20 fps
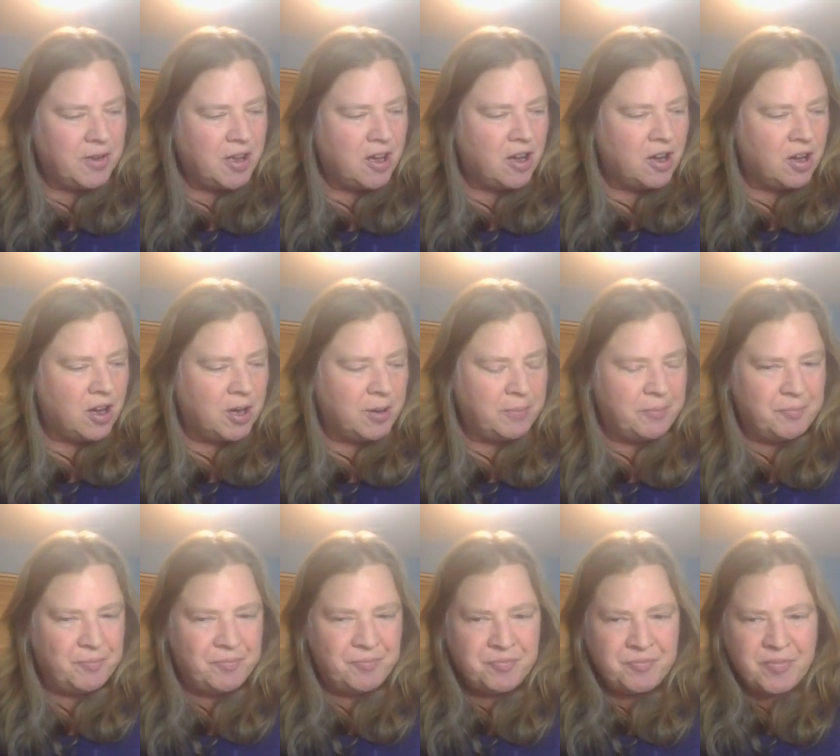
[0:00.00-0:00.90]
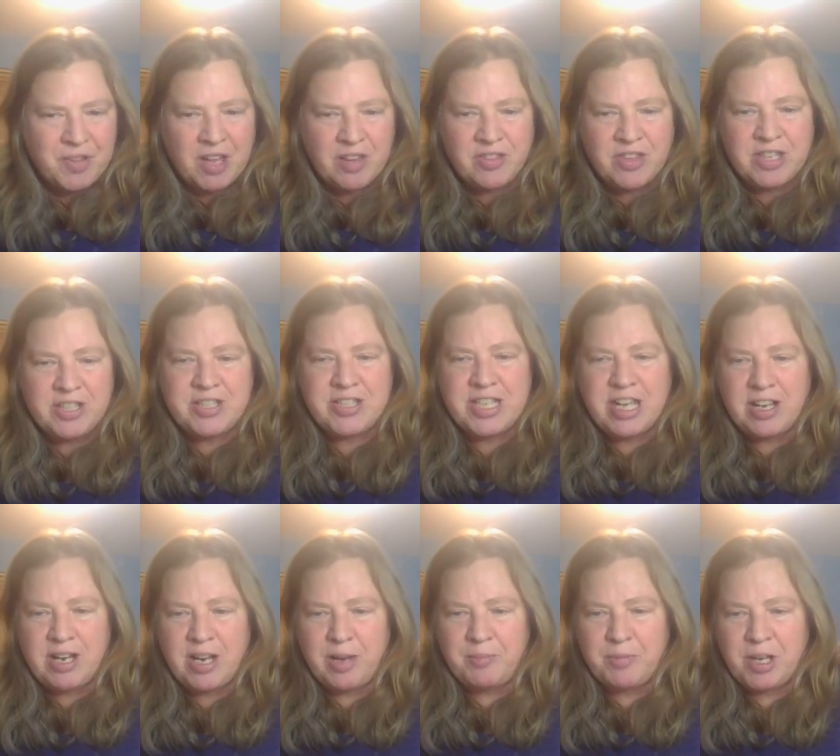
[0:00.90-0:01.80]
um, the
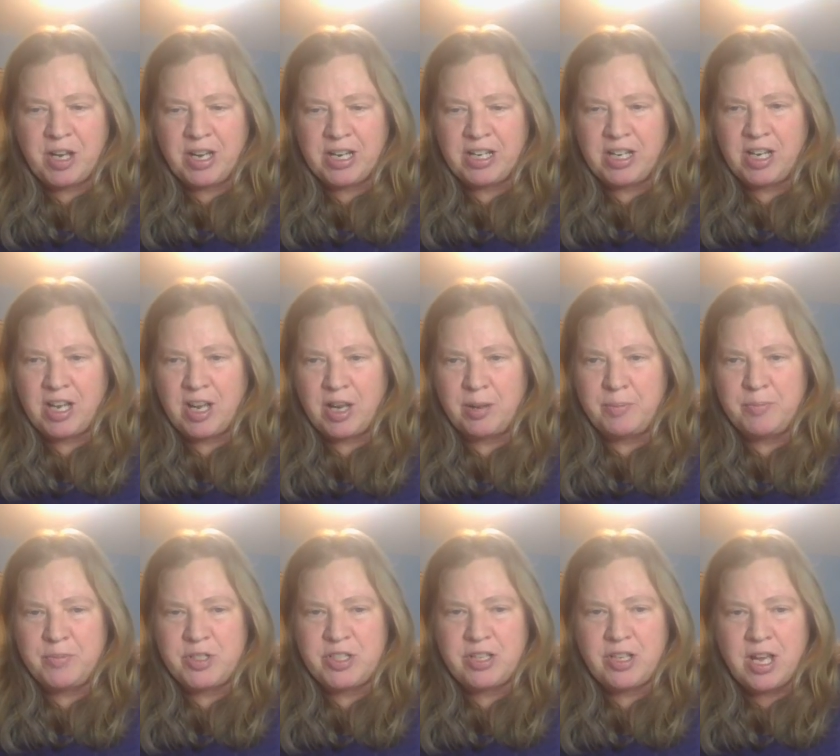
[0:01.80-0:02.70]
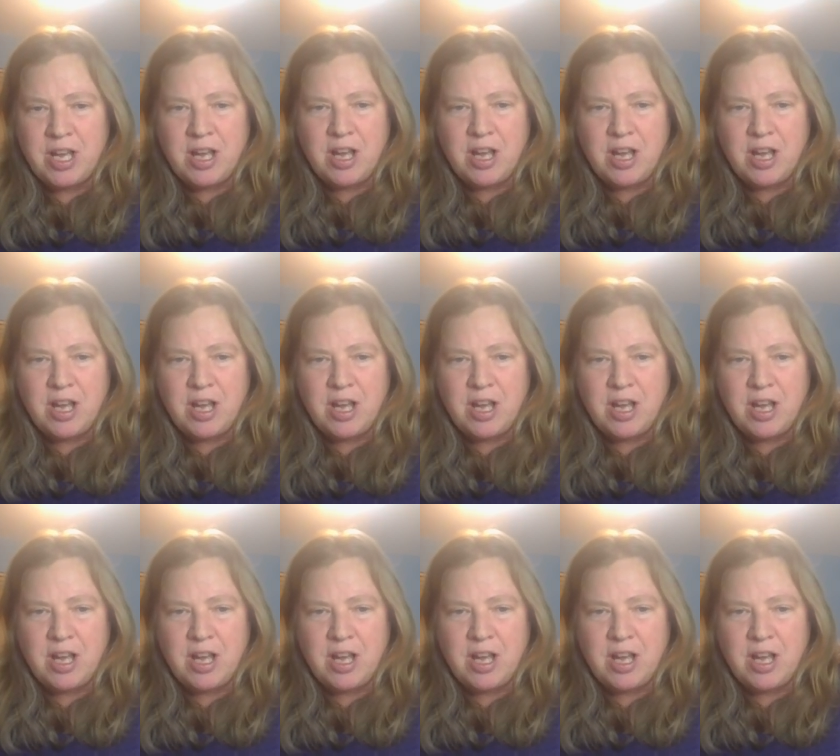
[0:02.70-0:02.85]
setup kind of comes.